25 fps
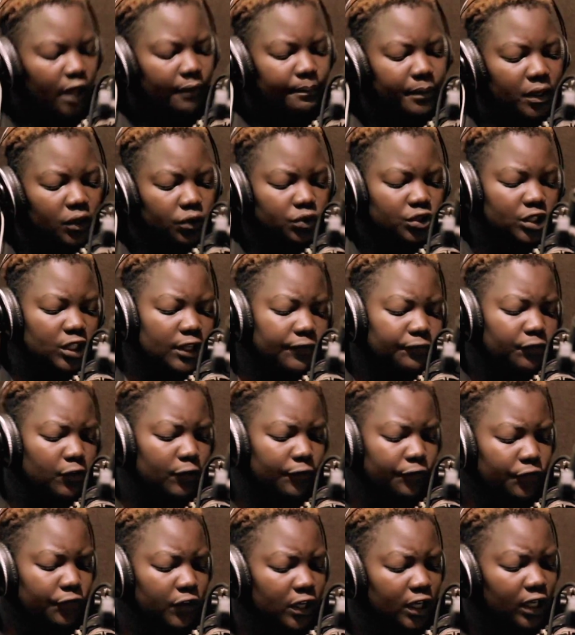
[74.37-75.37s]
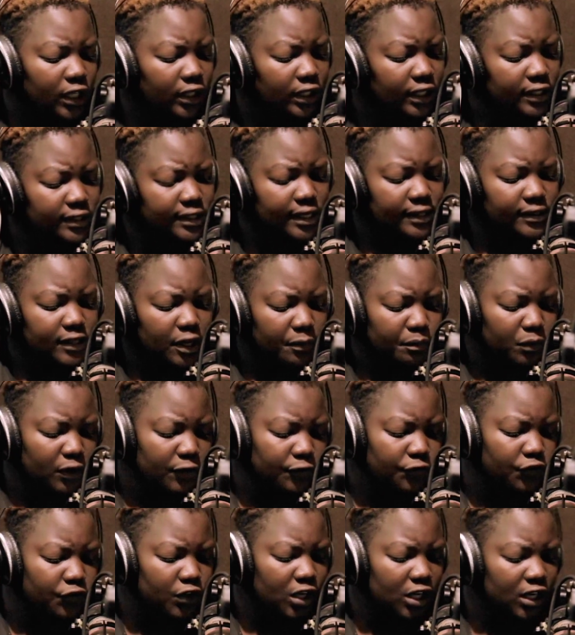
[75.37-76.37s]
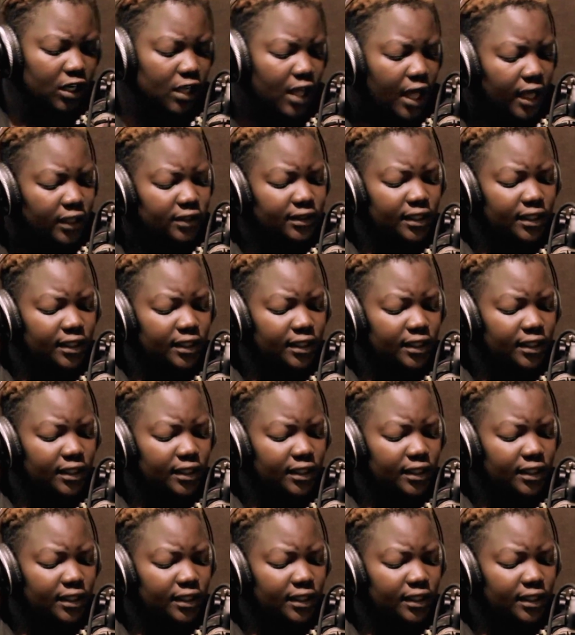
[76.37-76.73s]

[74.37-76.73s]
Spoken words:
Beautiful feelings that set me free.